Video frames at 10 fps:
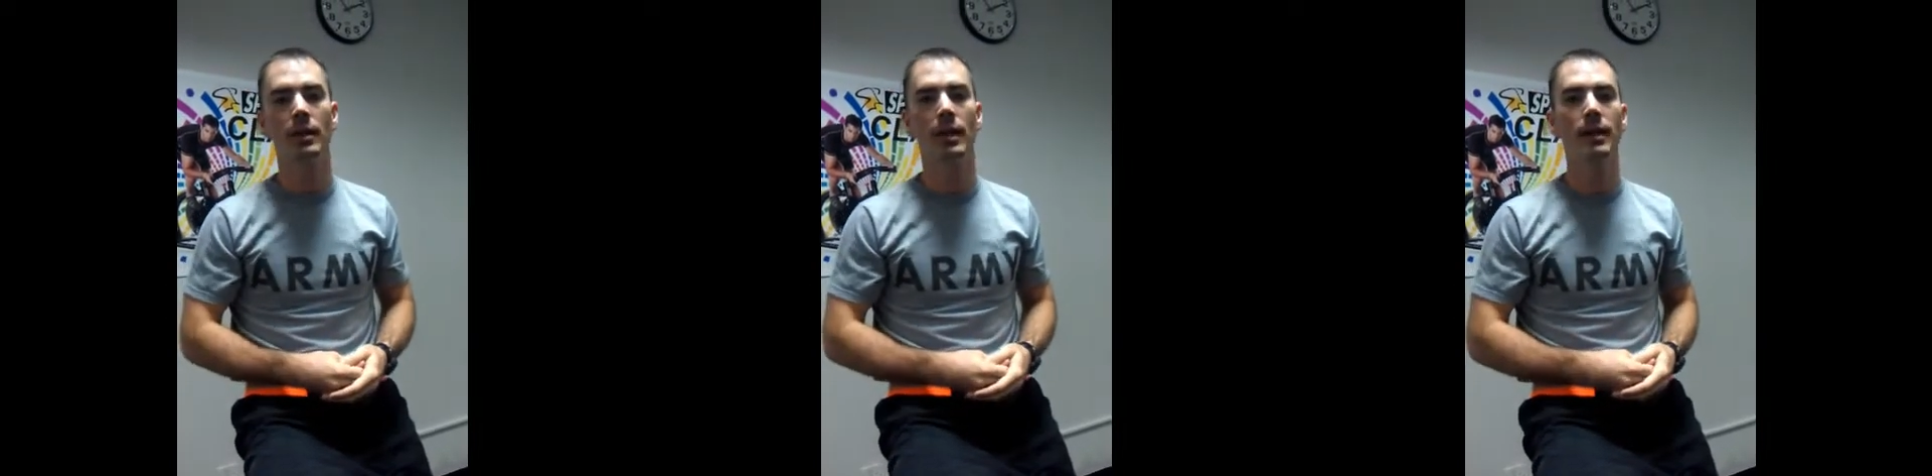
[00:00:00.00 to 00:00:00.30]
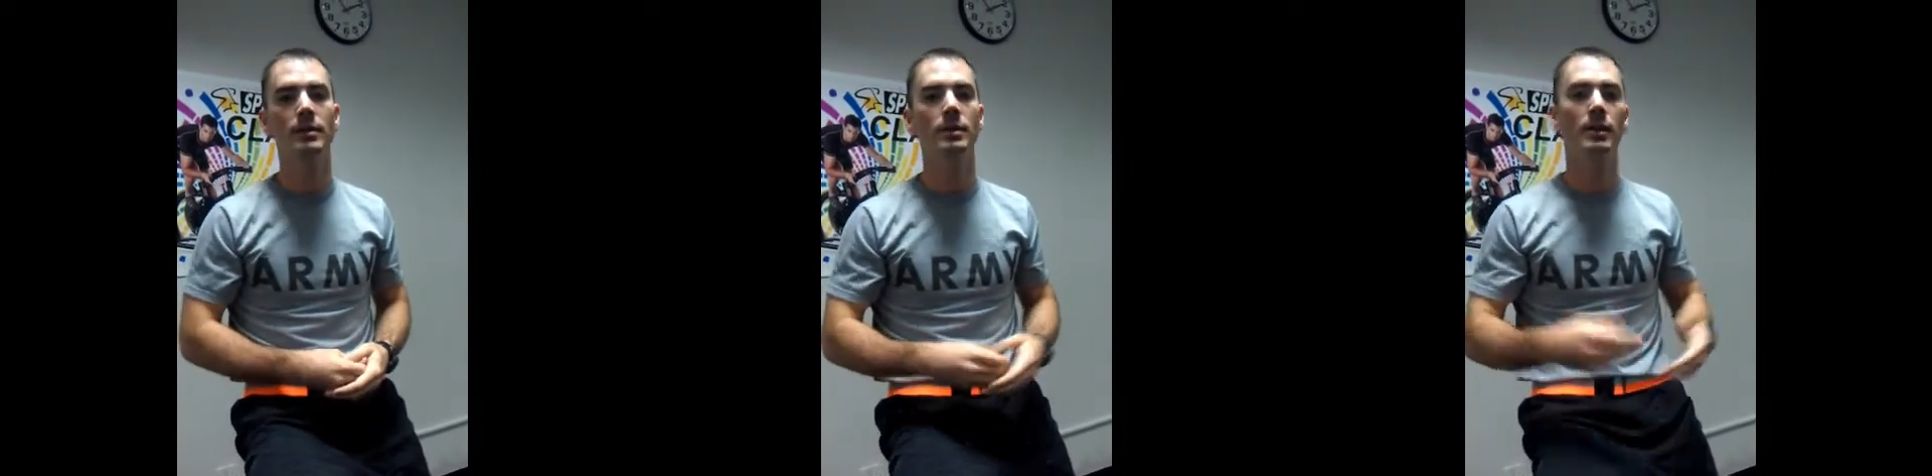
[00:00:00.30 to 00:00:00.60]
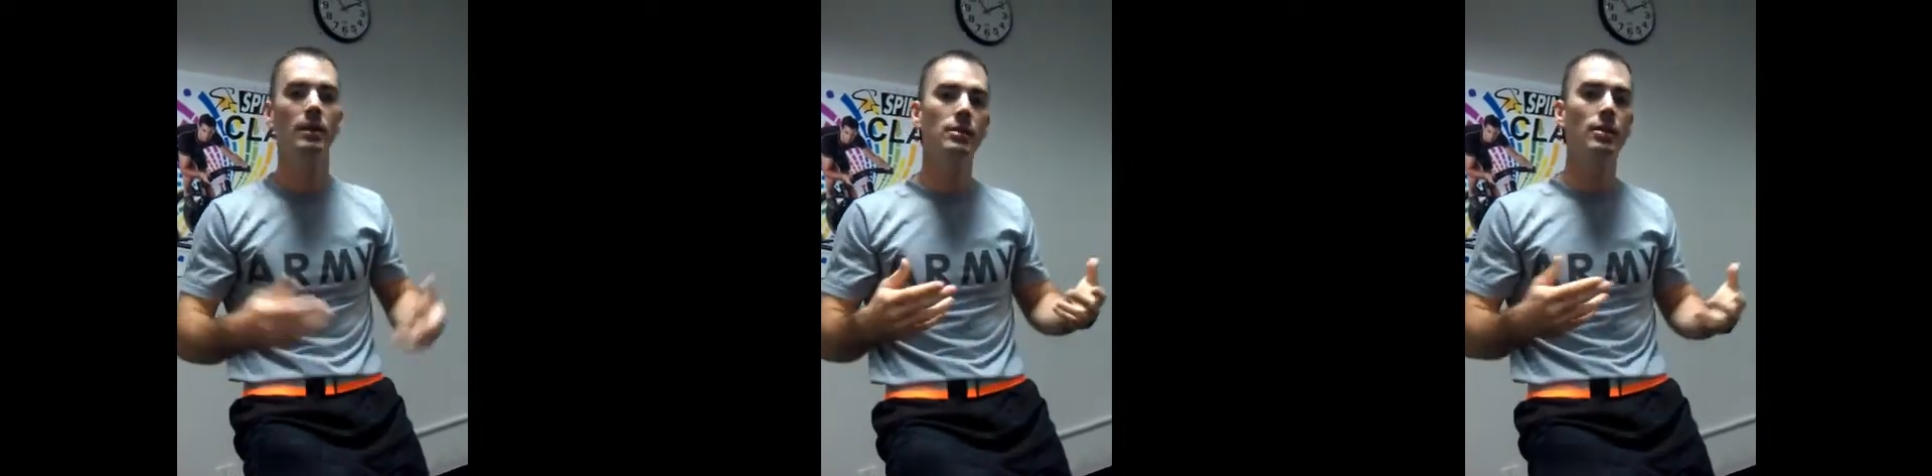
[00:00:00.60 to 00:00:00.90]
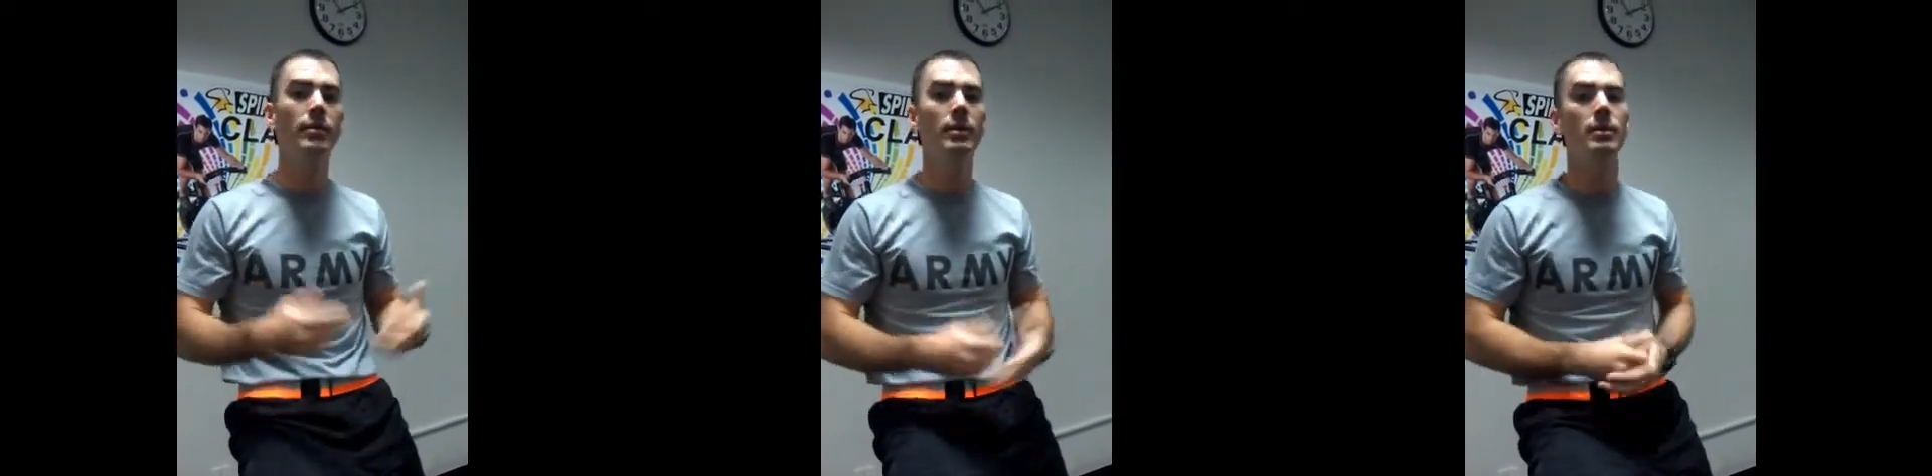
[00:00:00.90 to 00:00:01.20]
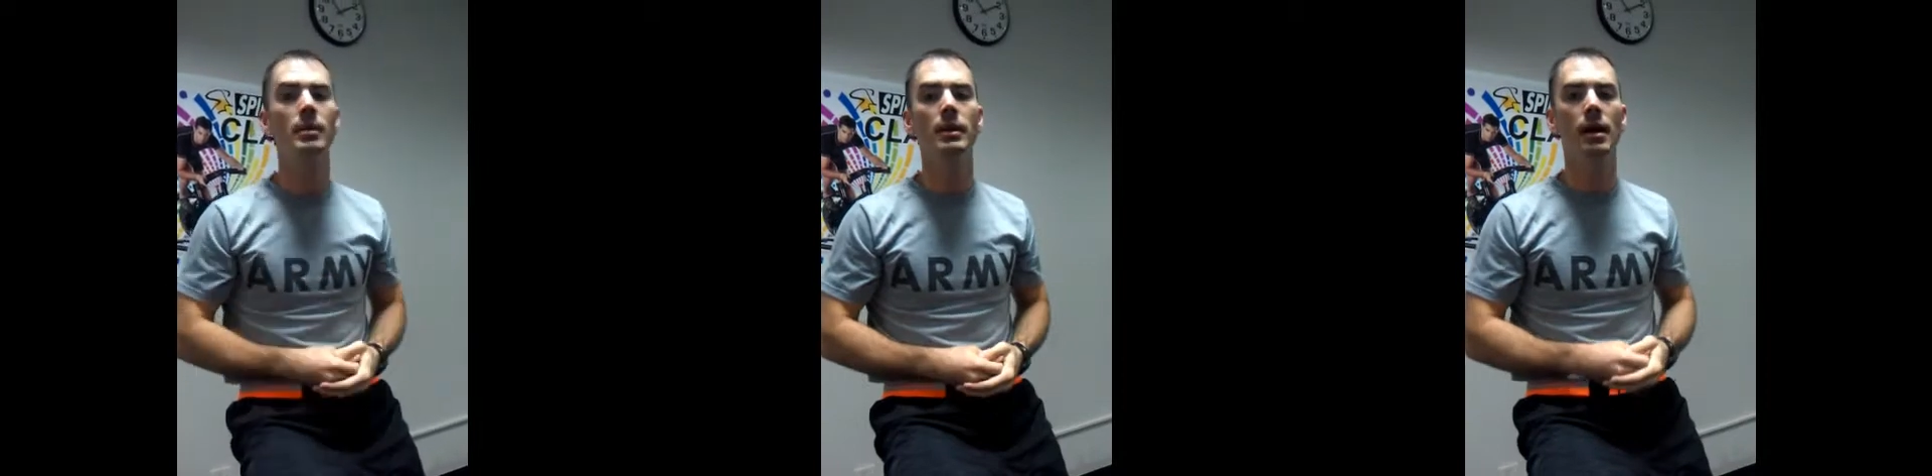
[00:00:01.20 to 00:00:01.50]
class. So I have a
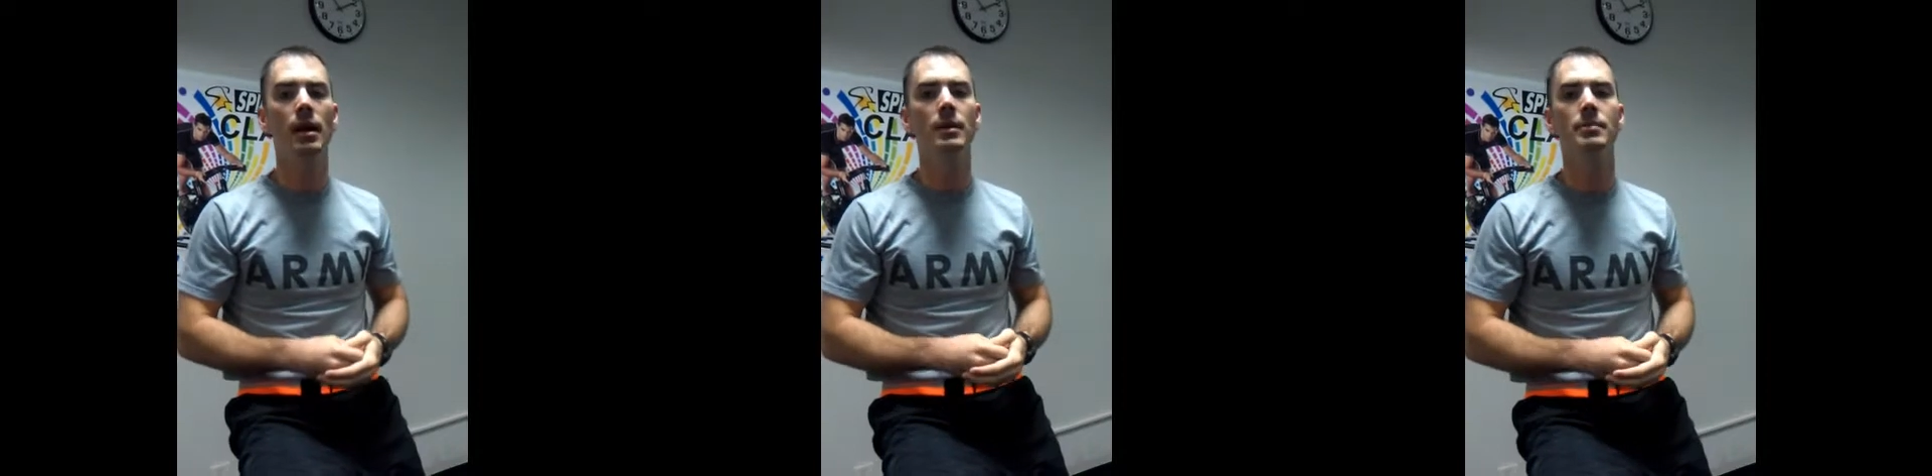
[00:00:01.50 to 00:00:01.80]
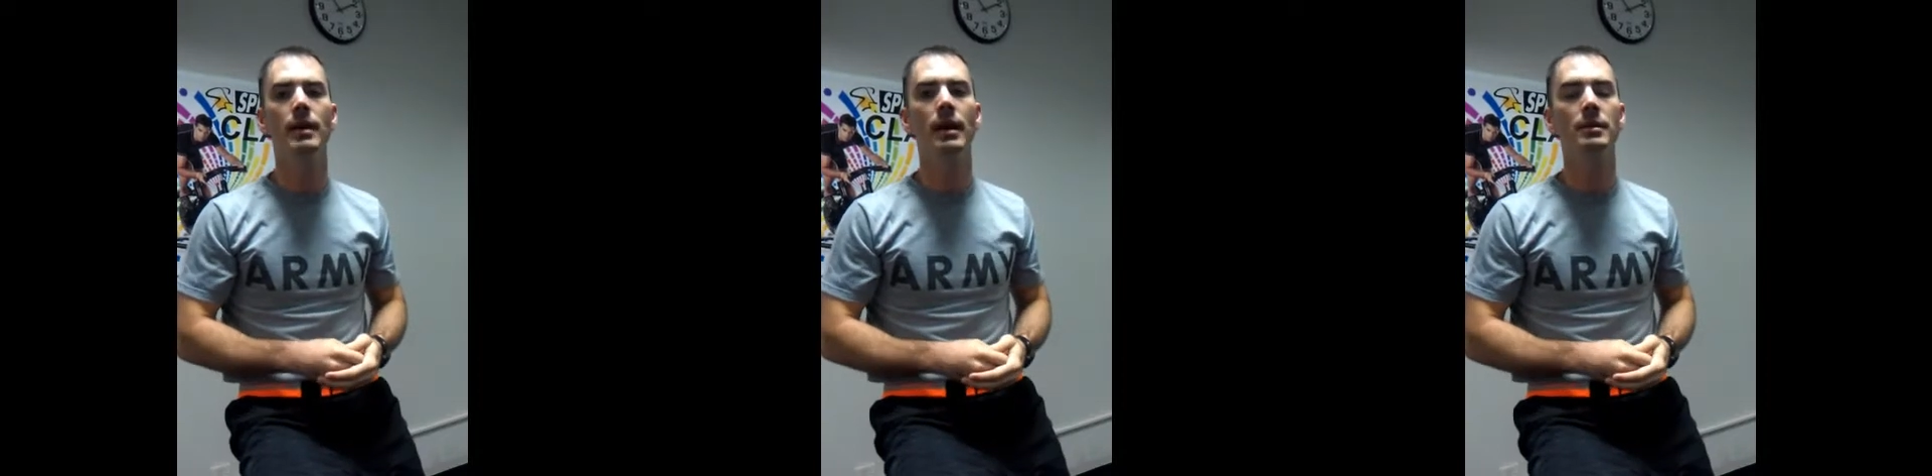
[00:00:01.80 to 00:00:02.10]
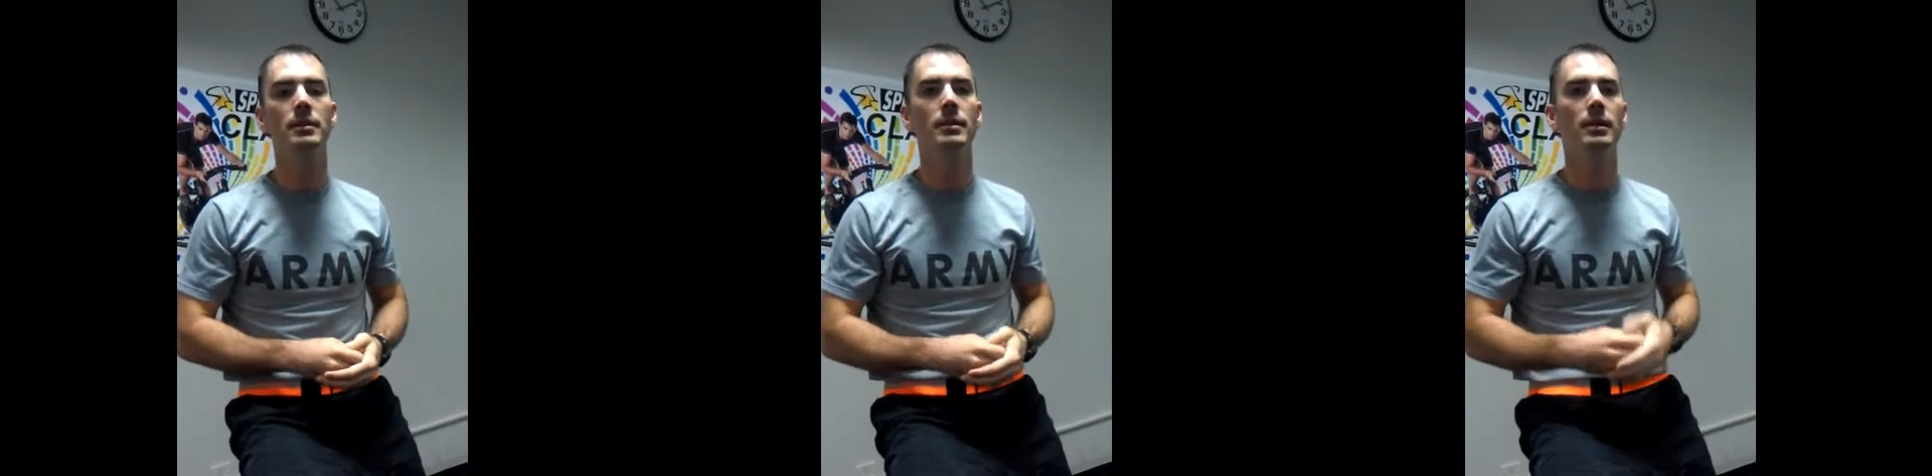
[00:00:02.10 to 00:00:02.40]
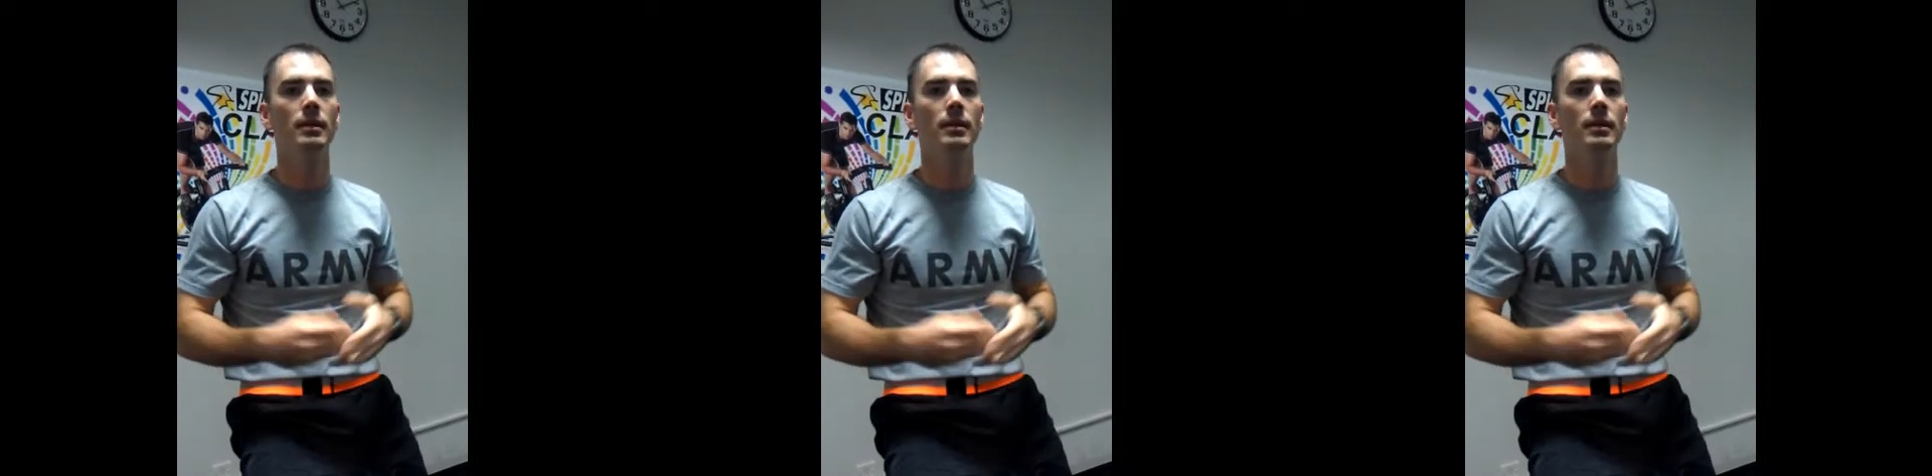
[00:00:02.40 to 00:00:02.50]
little bit of knowledge about